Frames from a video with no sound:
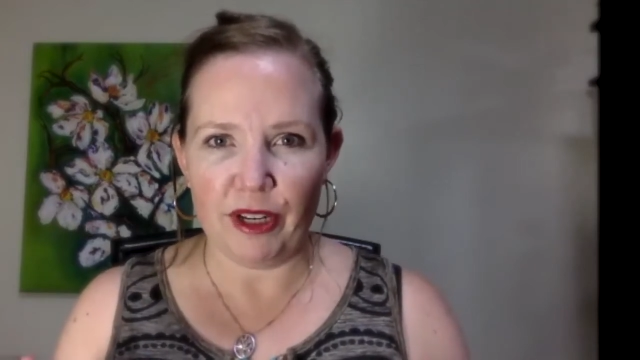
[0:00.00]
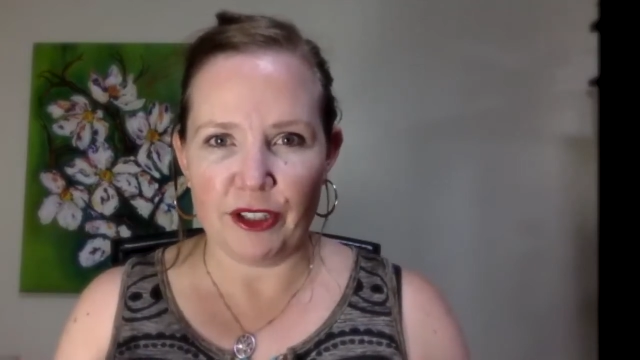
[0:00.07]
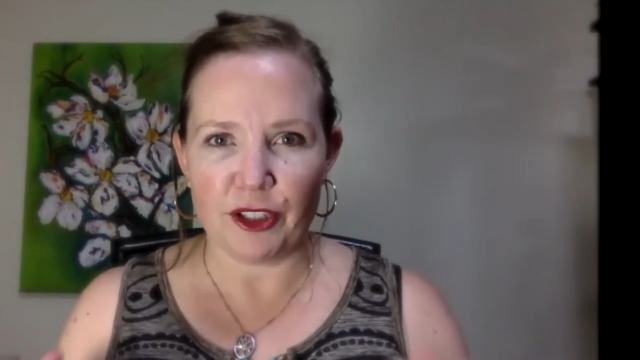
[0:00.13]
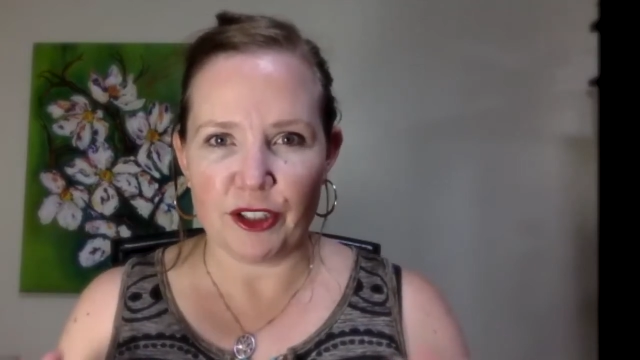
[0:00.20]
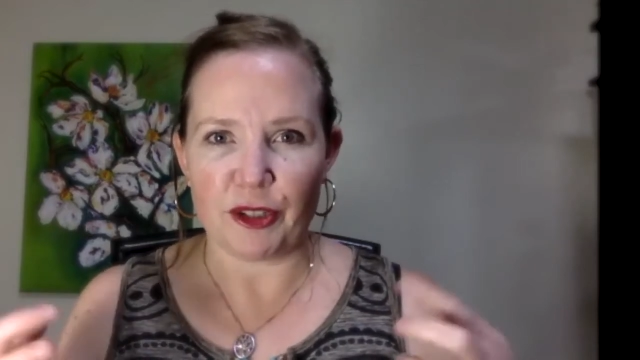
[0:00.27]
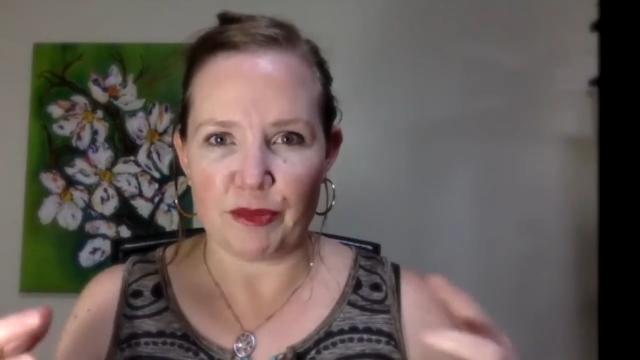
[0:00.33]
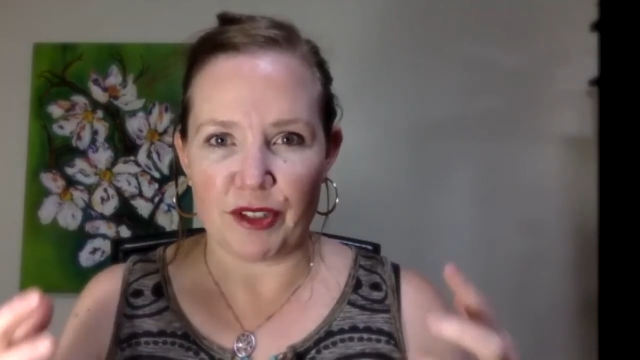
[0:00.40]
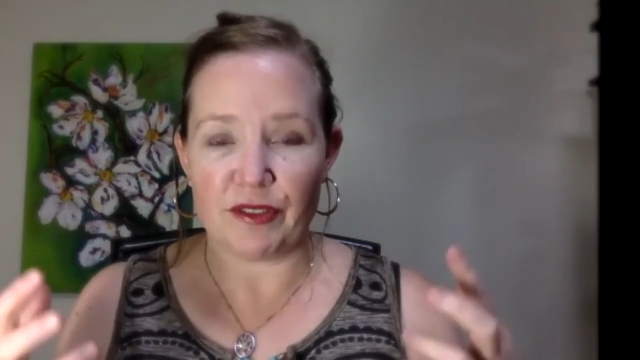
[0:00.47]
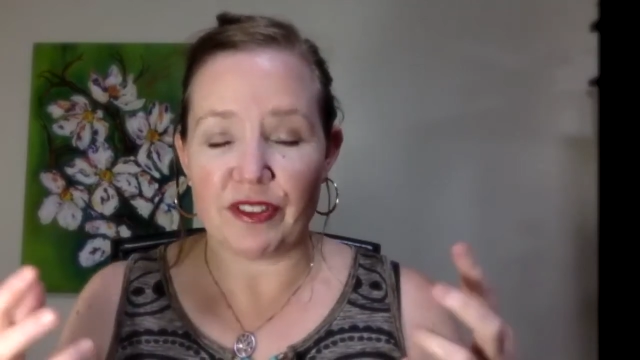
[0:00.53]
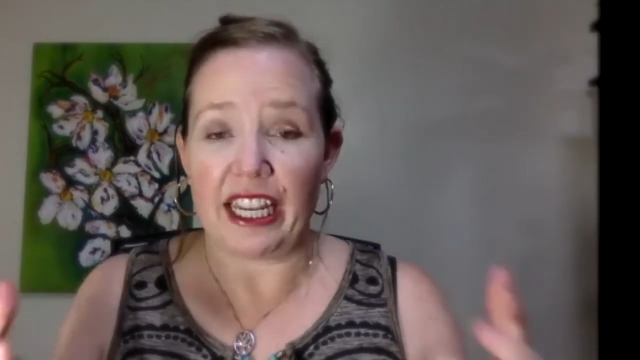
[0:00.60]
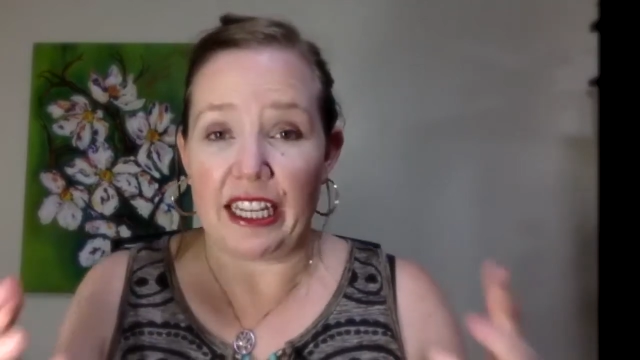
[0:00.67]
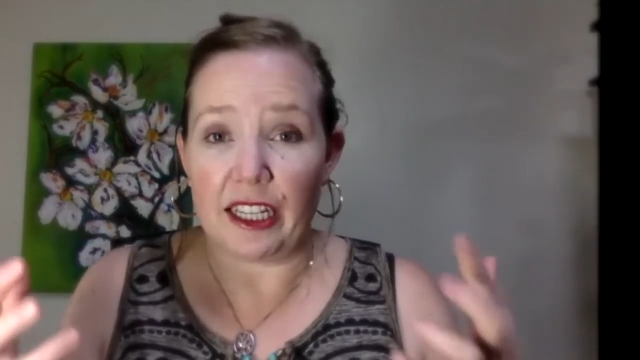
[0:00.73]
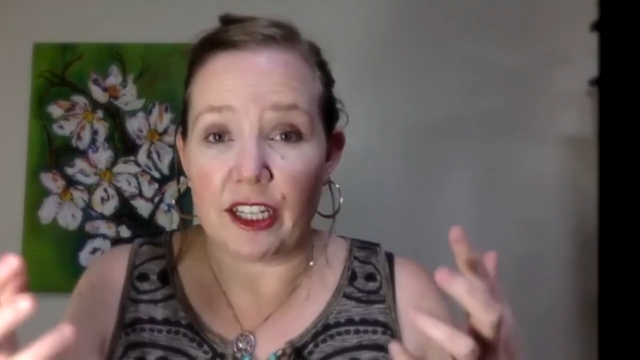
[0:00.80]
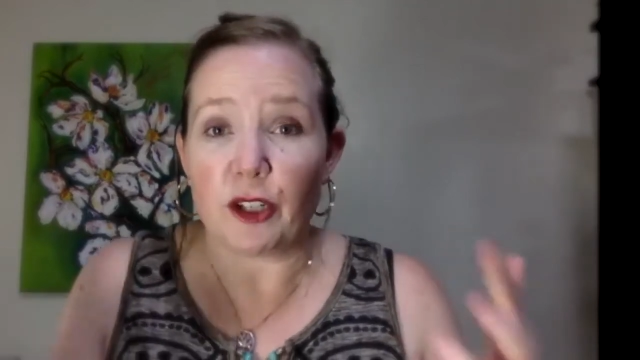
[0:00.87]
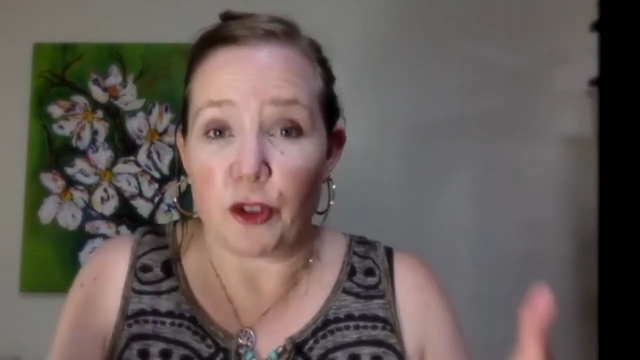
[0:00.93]
in terms of
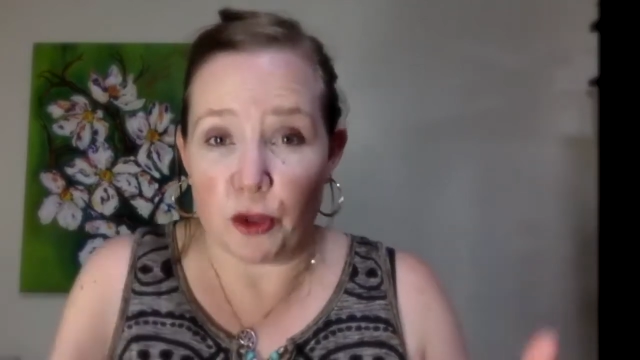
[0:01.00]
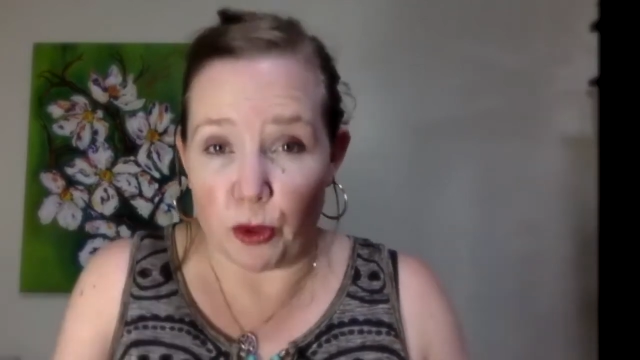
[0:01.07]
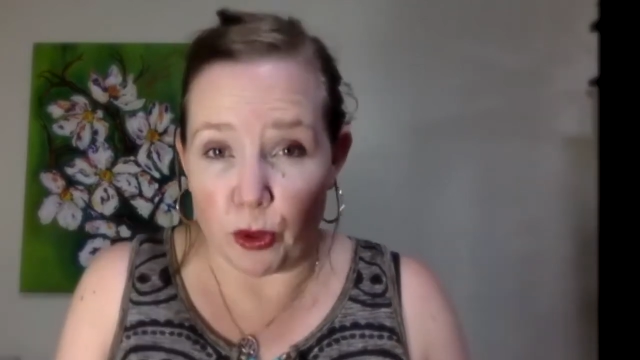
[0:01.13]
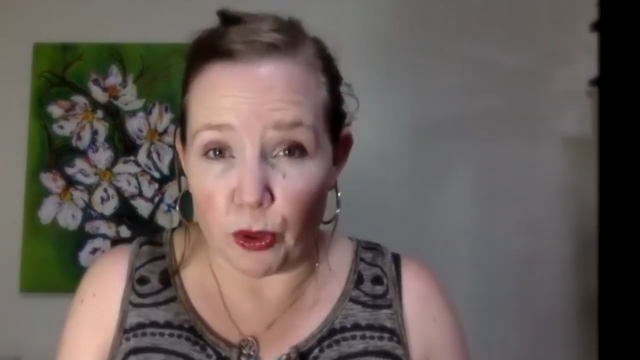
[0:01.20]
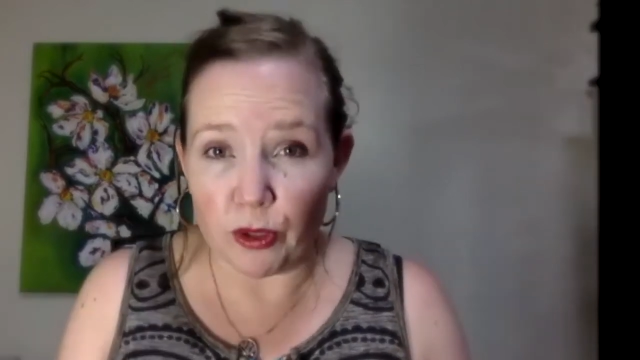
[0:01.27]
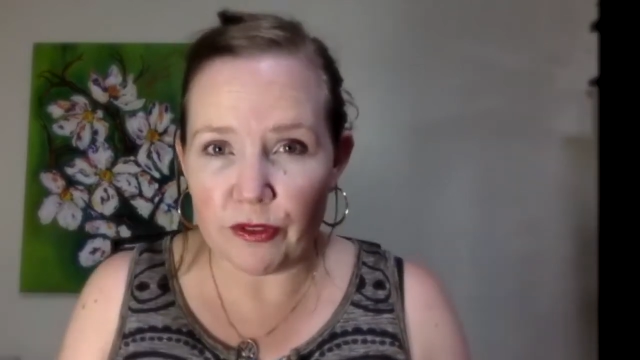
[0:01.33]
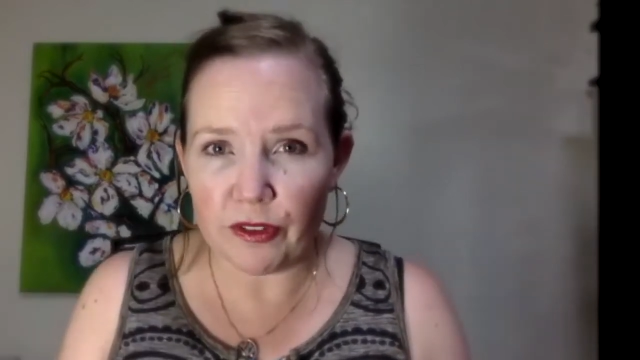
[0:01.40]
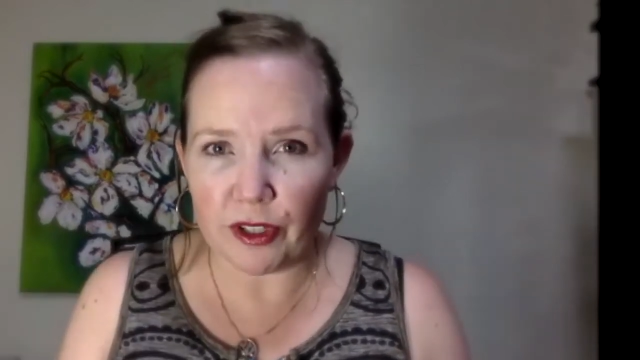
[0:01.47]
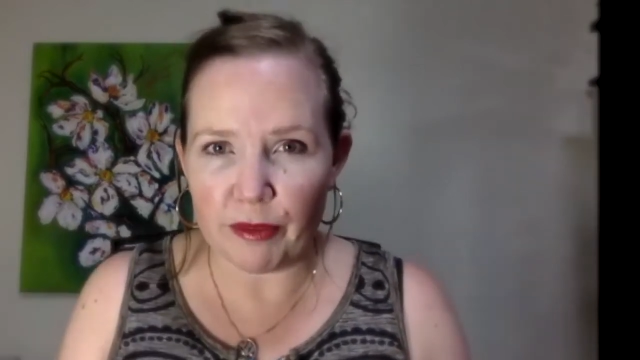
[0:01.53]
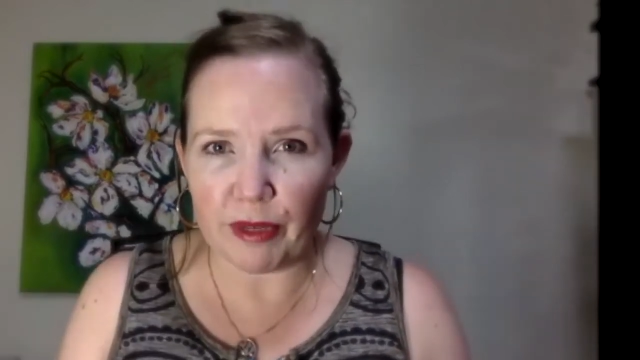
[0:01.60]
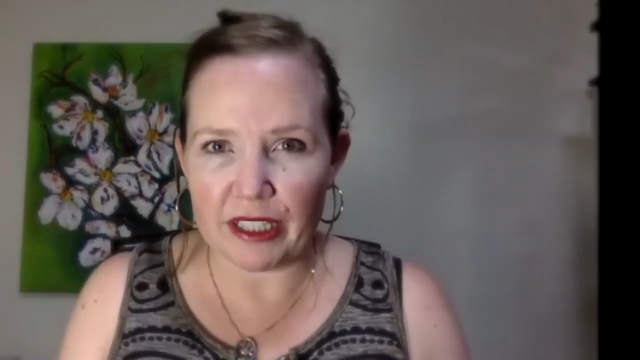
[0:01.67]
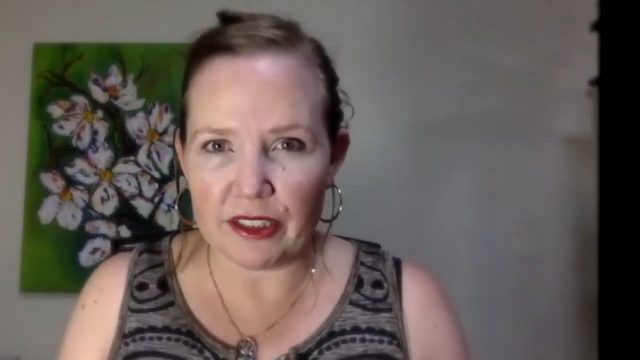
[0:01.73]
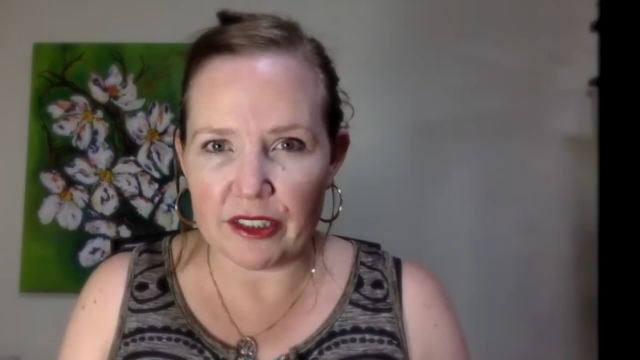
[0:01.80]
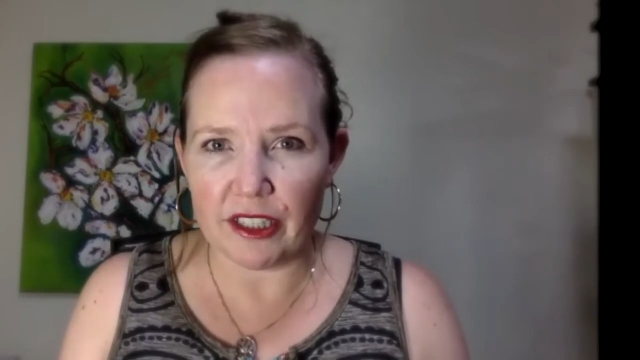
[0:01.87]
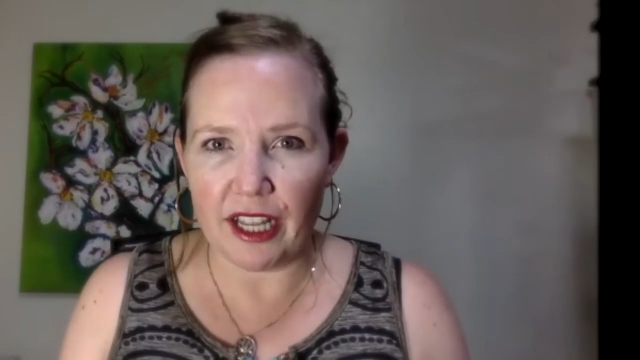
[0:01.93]
taking control of their
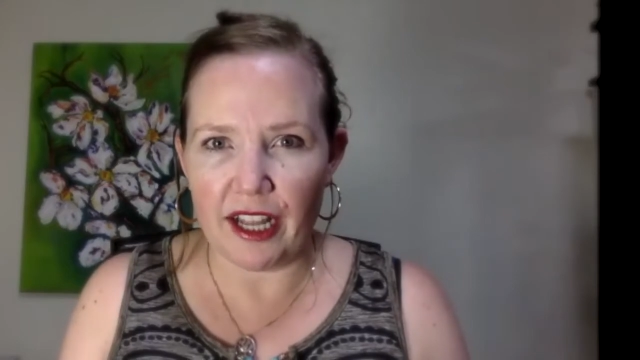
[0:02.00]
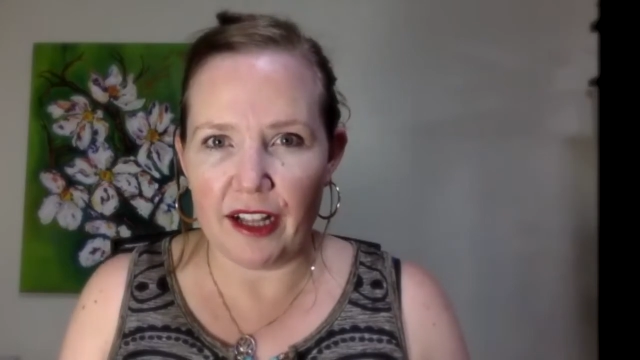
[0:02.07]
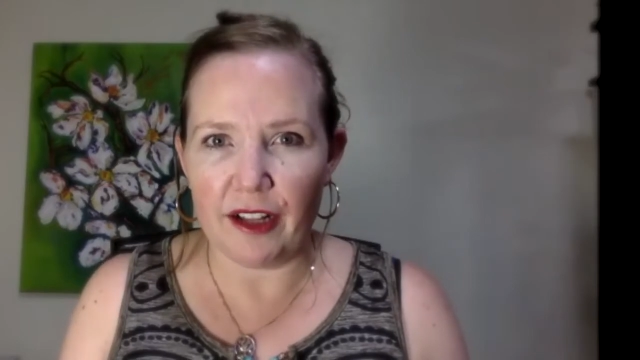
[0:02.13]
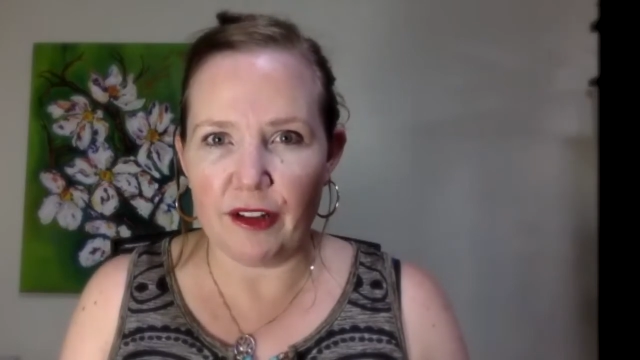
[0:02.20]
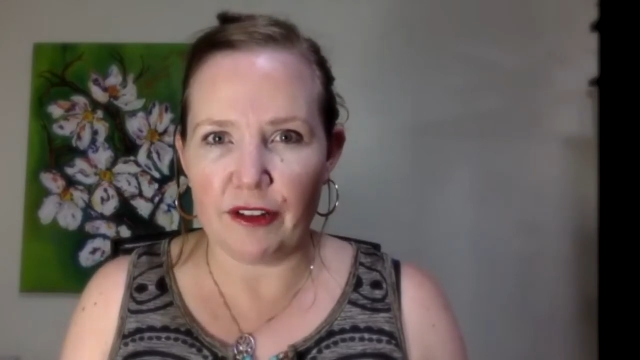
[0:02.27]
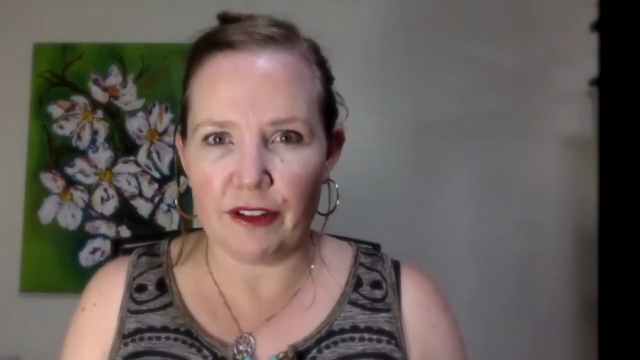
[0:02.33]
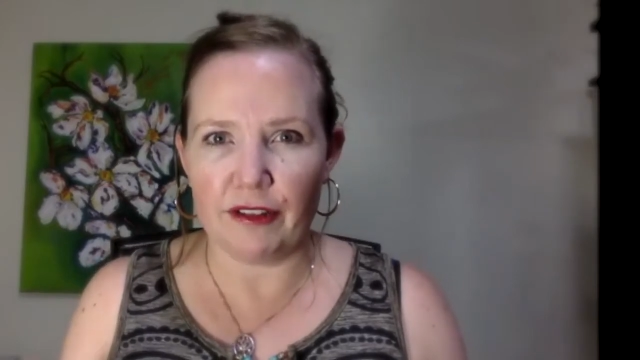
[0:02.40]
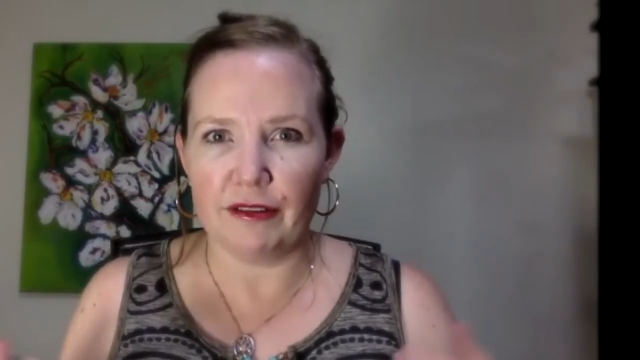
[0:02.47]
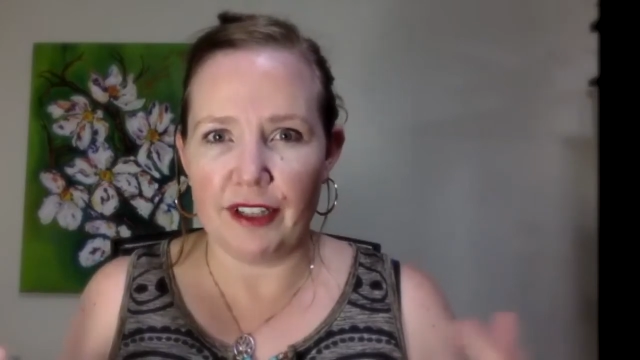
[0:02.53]
mental health